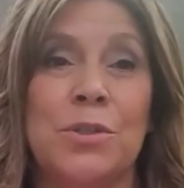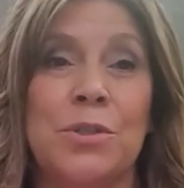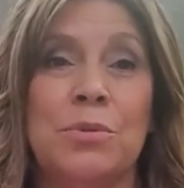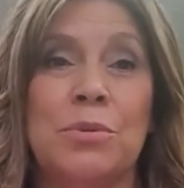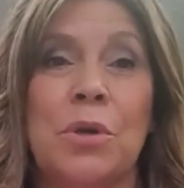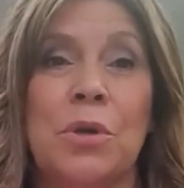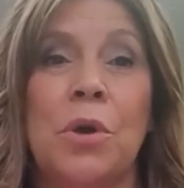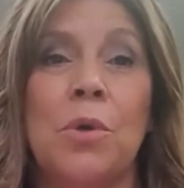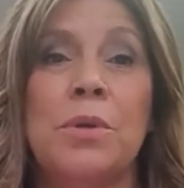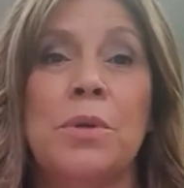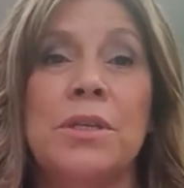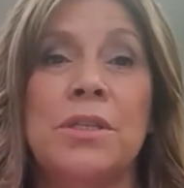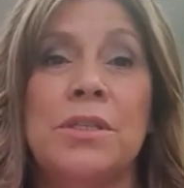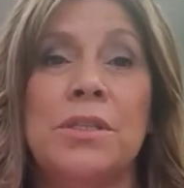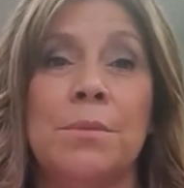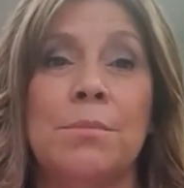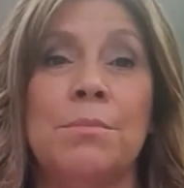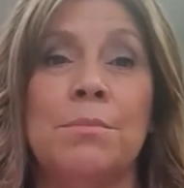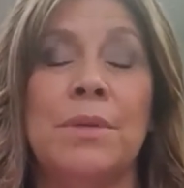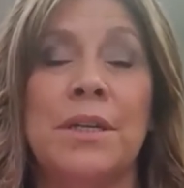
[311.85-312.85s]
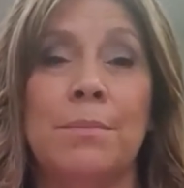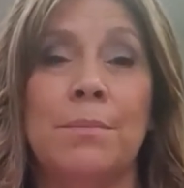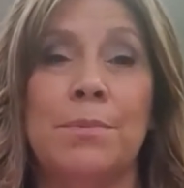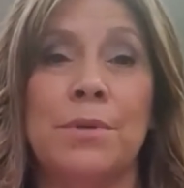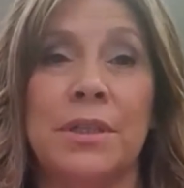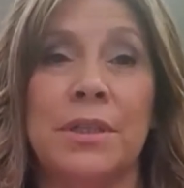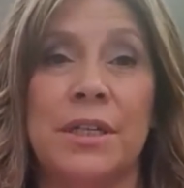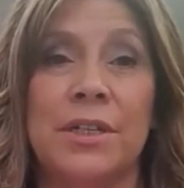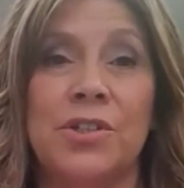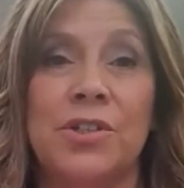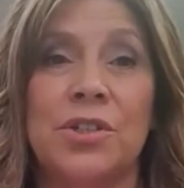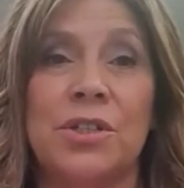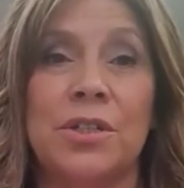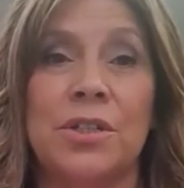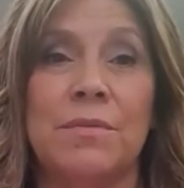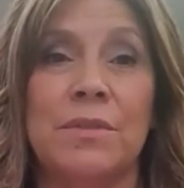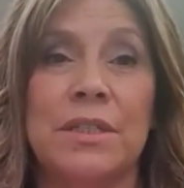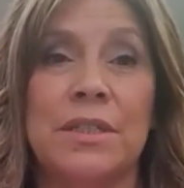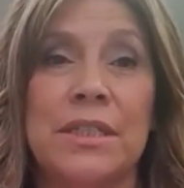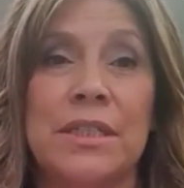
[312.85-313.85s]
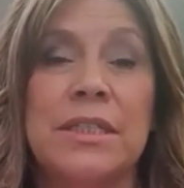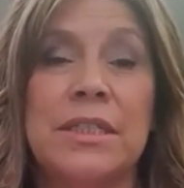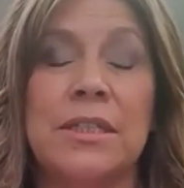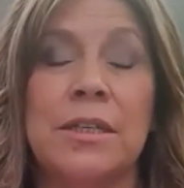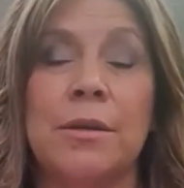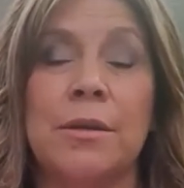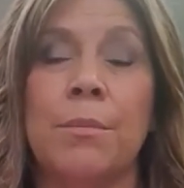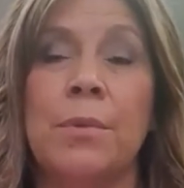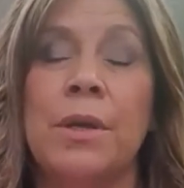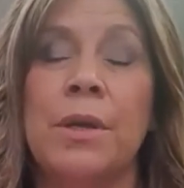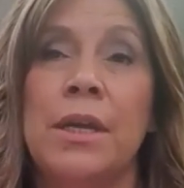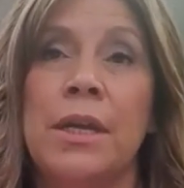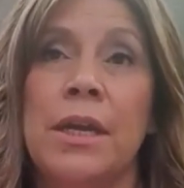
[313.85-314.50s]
so there's always some manipulation of the system